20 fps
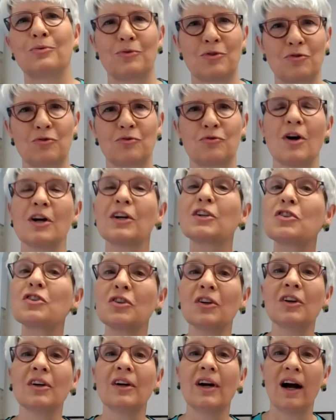
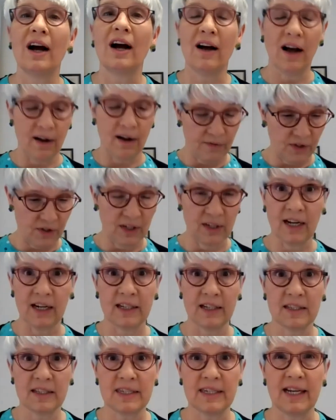structure of the
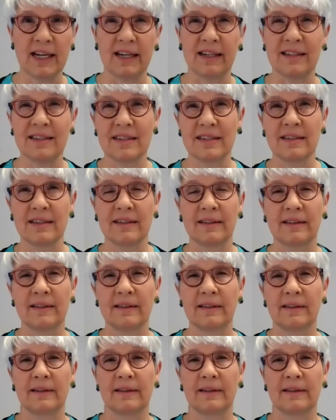United States?